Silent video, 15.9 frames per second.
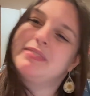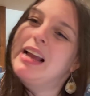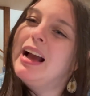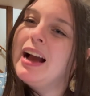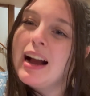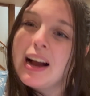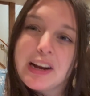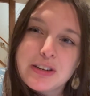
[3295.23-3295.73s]

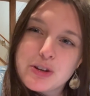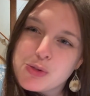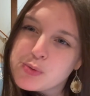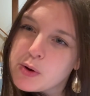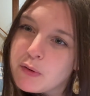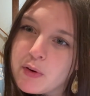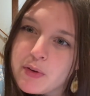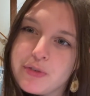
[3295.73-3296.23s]
Had to
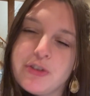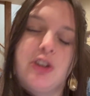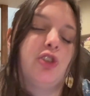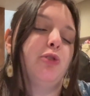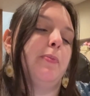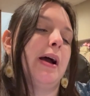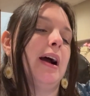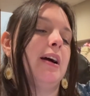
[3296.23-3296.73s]
throw a
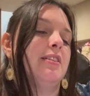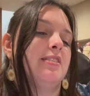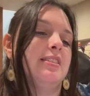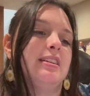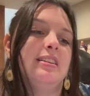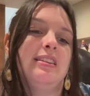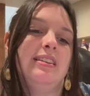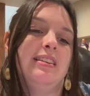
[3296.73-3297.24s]
fish
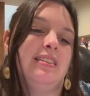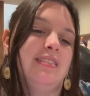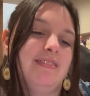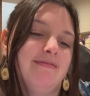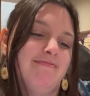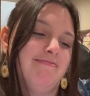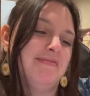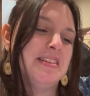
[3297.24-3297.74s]
pattern
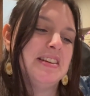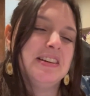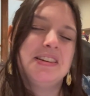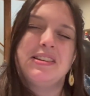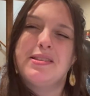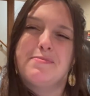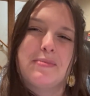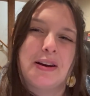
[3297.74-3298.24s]

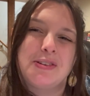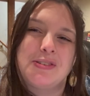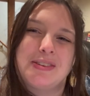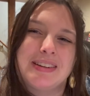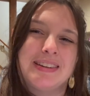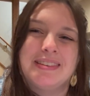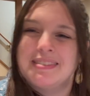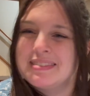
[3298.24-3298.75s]
into the
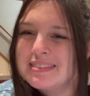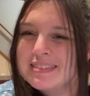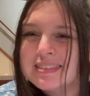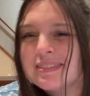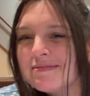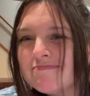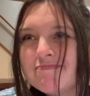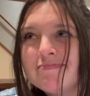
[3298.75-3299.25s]
mountain
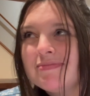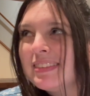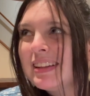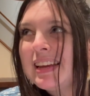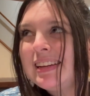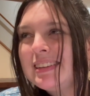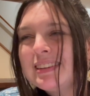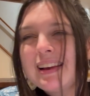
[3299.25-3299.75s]

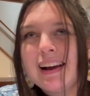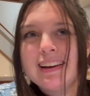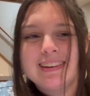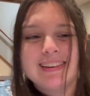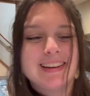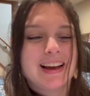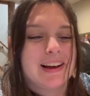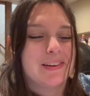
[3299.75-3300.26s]

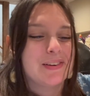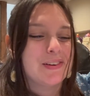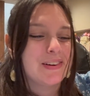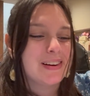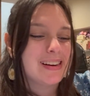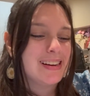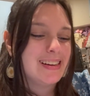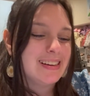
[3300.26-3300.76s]
lakeside
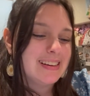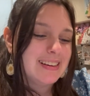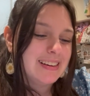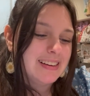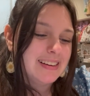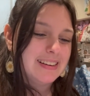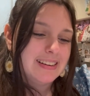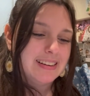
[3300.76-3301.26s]
category.
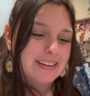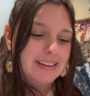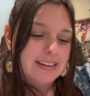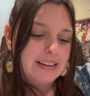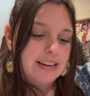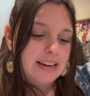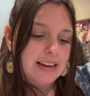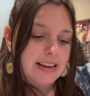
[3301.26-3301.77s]

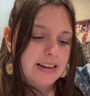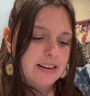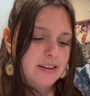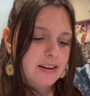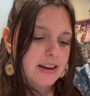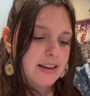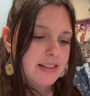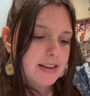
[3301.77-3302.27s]

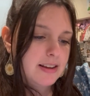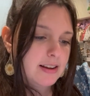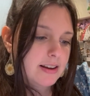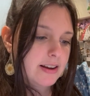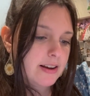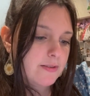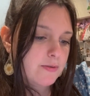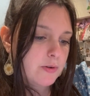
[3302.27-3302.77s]
And I think I
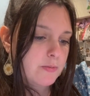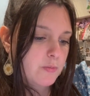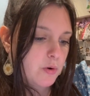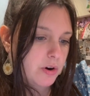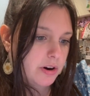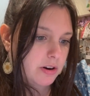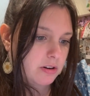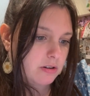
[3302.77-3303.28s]
have one
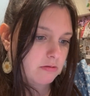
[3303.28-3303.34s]
more.